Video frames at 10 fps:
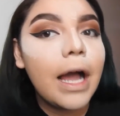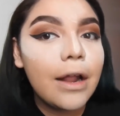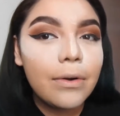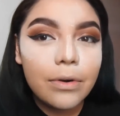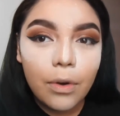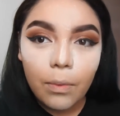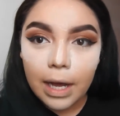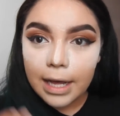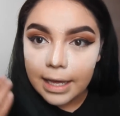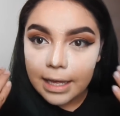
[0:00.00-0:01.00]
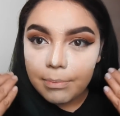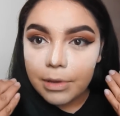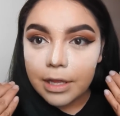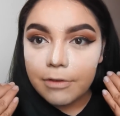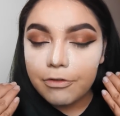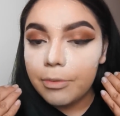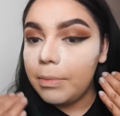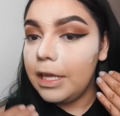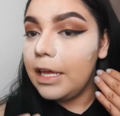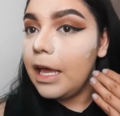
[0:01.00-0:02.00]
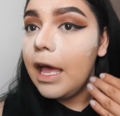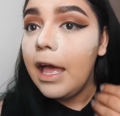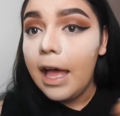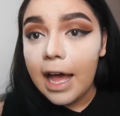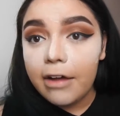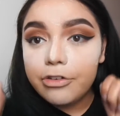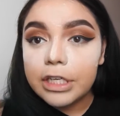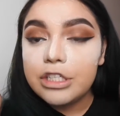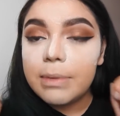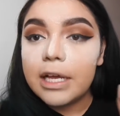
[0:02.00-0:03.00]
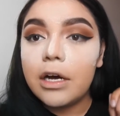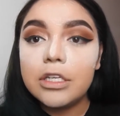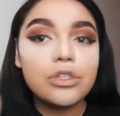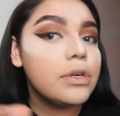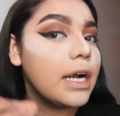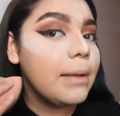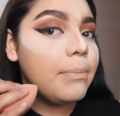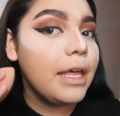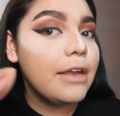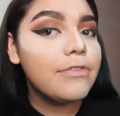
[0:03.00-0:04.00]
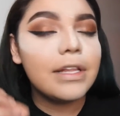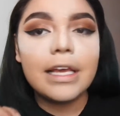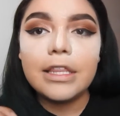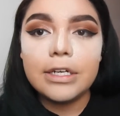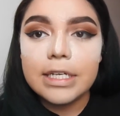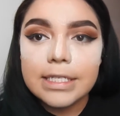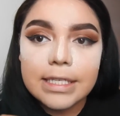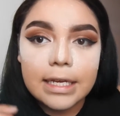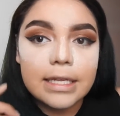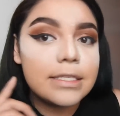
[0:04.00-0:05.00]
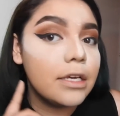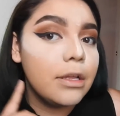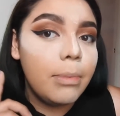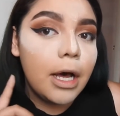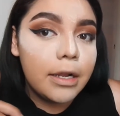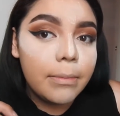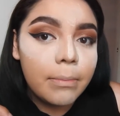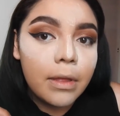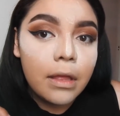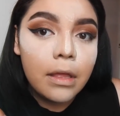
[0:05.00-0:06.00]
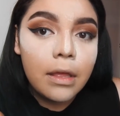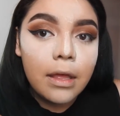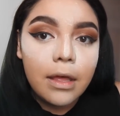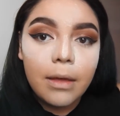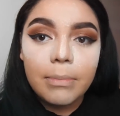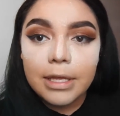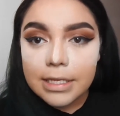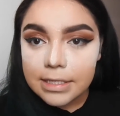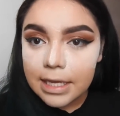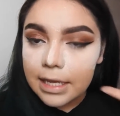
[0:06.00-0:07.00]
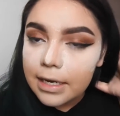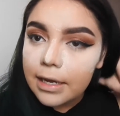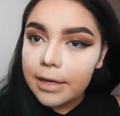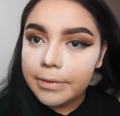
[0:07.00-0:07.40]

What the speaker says: I don't know why, but for me, after I do my contour, I bake for like 30 seconds on the bottom, because then